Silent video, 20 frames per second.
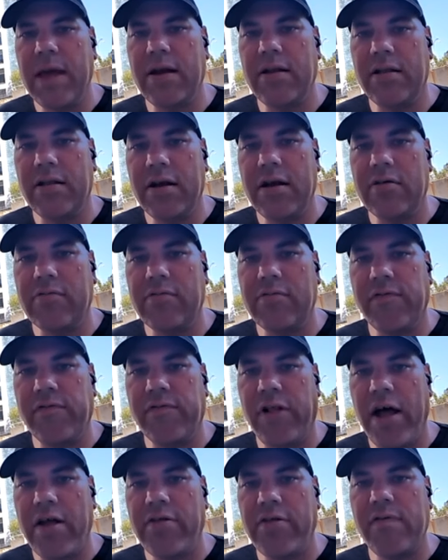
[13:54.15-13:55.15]
analytic
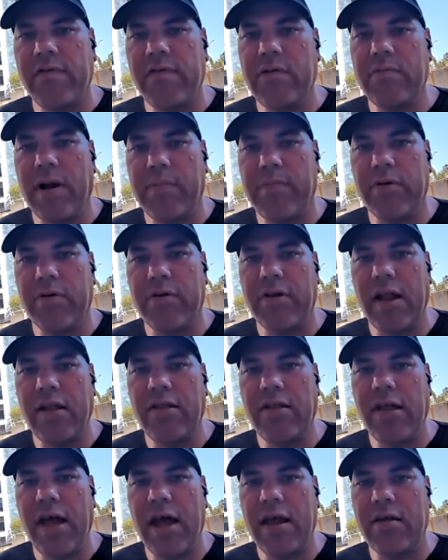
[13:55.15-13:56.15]
philosophy
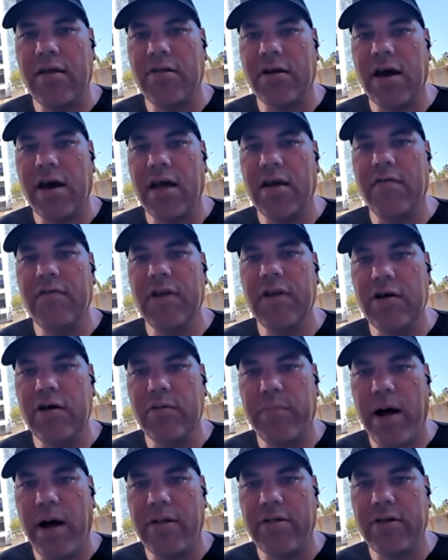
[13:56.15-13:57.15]
represents that as a kind of
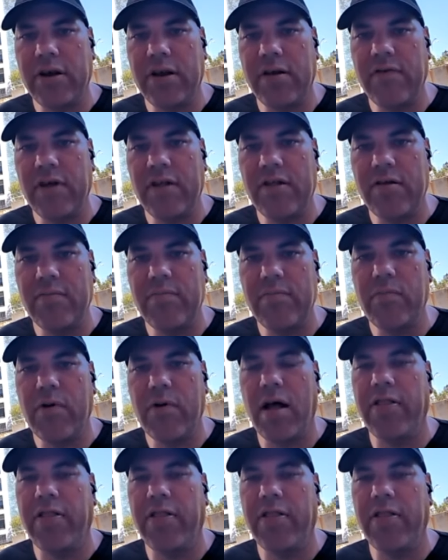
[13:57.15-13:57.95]
neo-positivism,